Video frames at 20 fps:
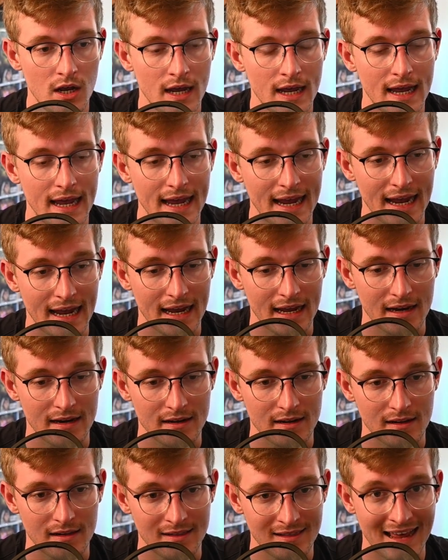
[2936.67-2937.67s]

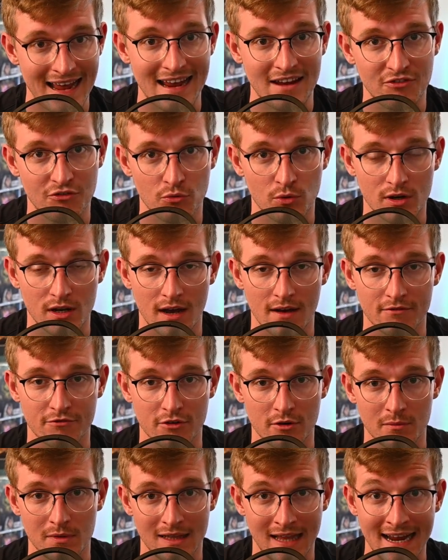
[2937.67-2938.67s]
and life would come
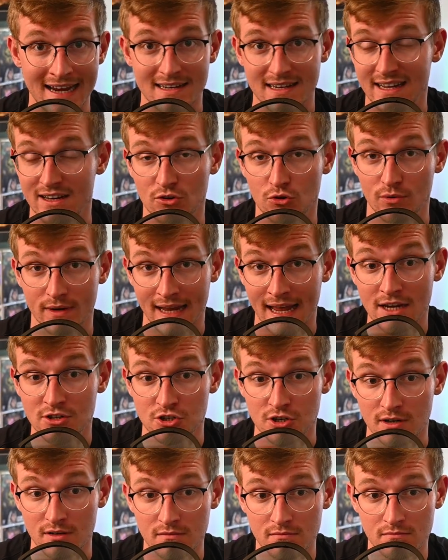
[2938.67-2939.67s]
from light and
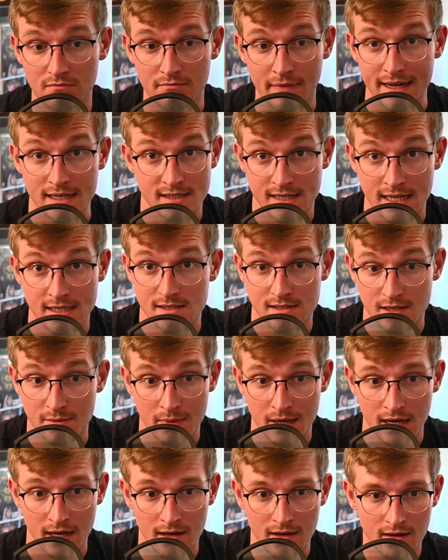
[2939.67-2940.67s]
creation. Makes sense to
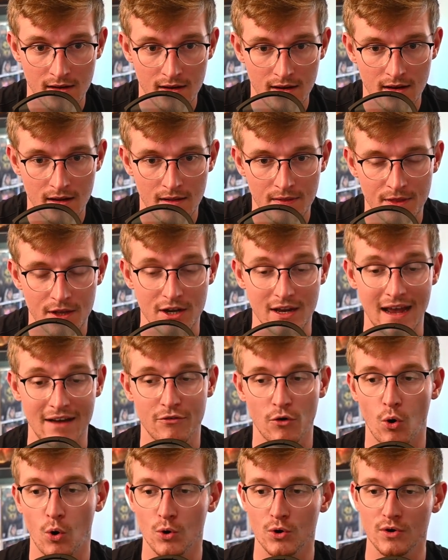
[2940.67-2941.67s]
me. Then you have
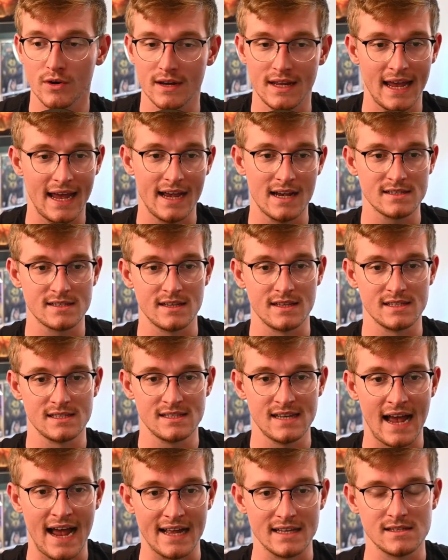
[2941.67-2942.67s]
order and chaos on the
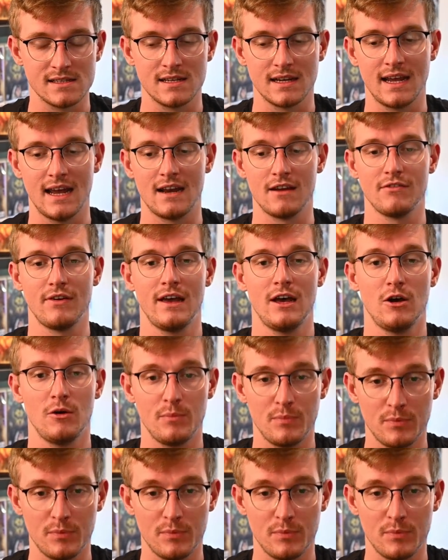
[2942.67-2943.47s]
sides to kind of help